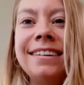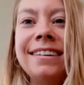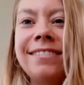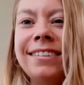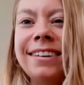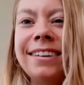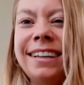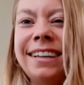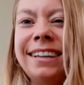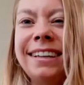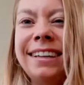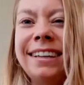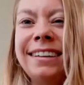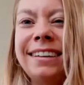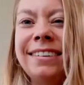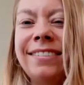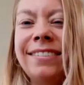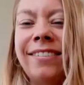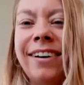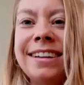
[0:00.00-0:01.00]
really
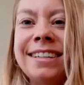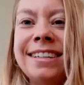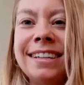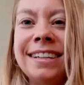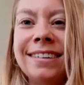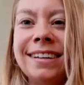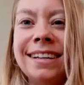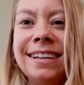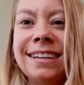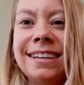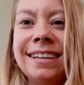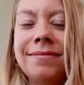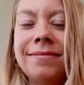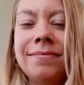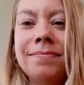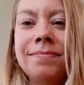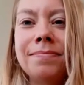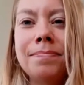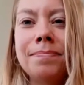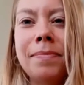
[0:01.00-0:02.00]
want to do it
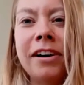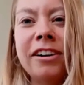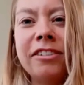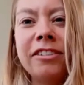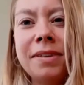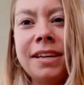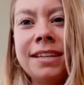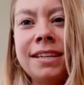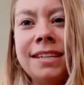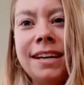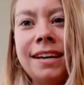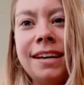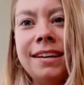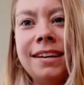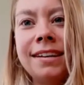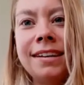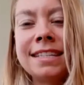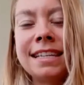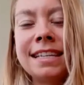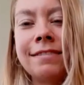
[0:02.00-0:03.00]
part of me did
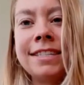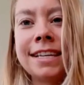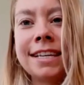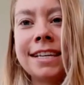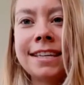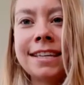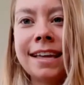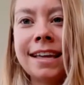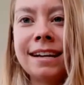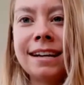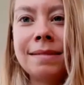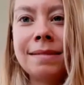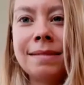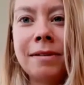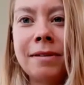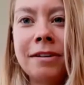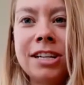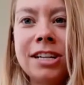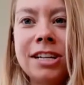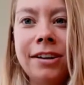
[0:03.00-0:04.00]
because i was excited
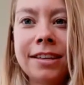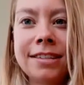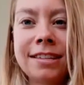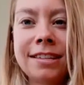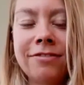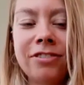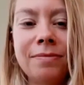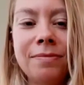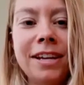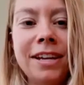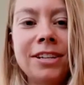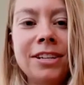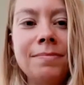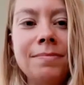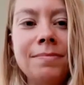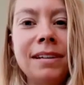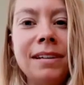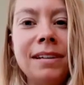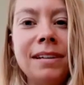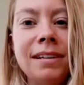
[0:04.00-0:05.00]
about sharing this information
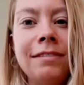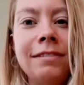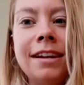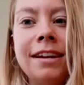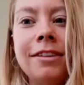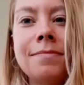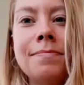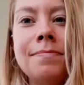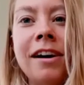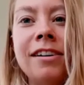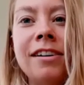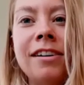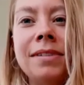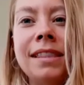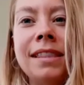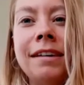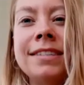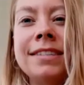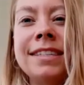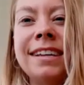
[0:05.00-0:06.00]
but there was another part of
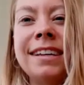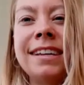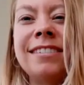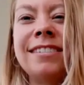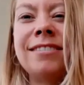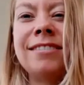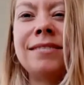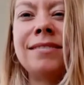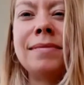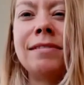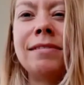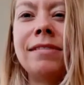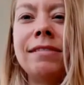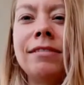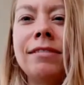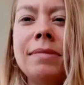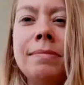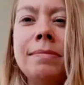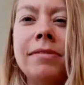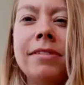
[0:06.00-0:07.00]
me that was like oh but what
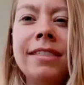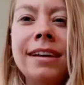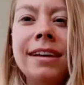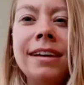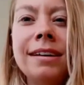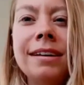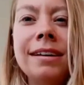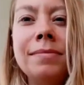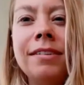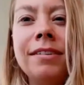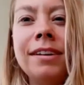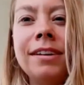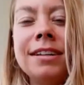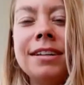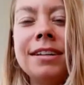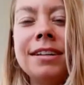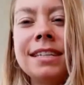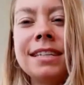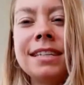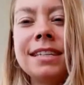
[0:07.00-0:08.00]
will people think about it it's
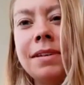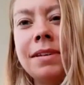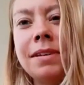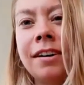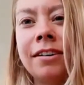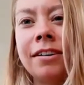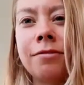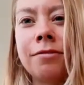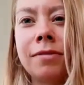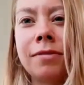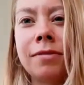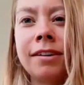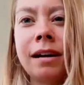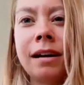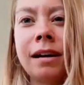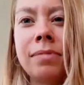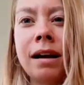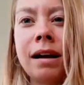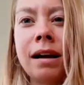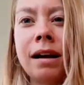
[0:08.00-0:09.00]
going to be hard work
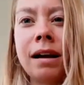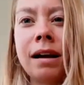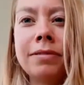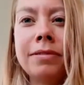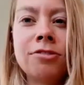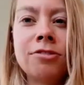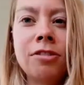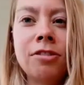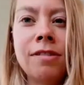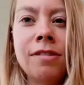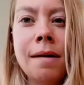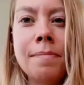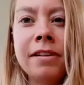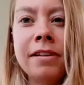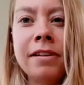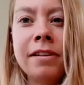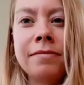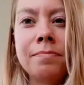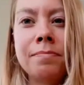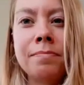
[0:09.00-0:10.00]
i'll probably screw up
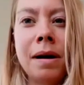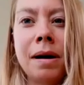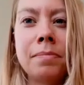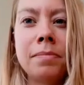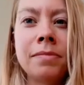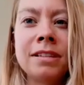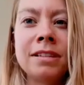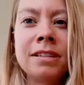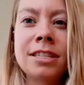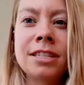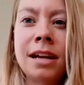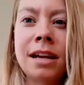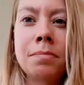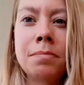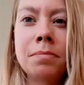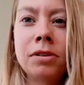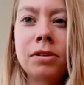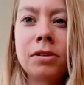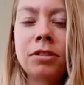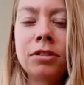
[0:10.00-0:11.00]
and mum and
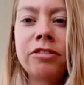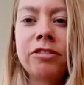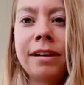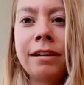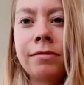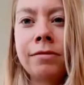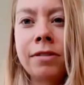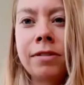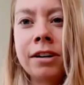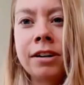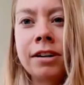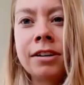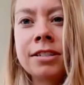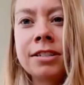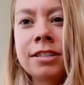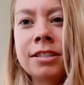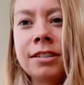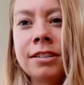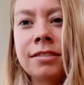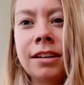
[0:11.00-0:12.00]
stumble over my
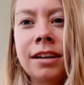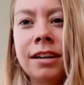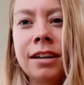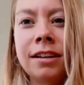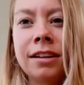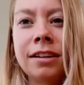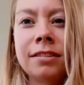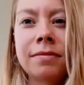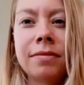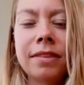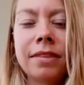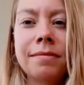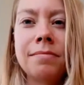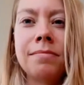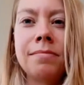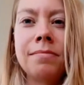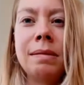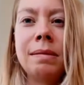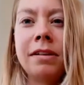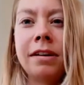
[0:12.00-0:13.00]
words and like
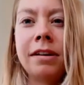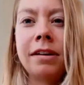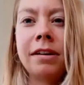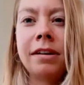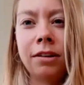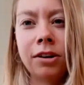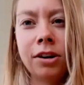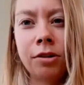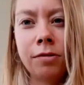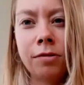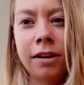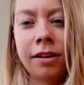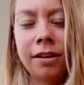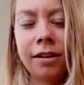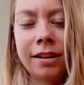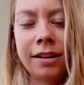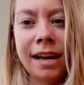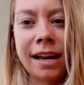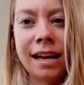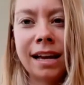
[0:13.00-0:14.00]
maybe i'll look awkward
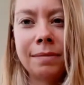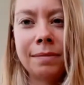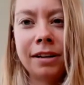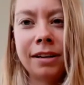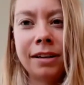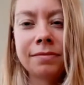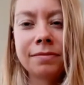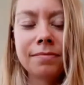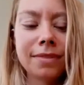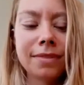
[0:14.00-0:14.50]
on camera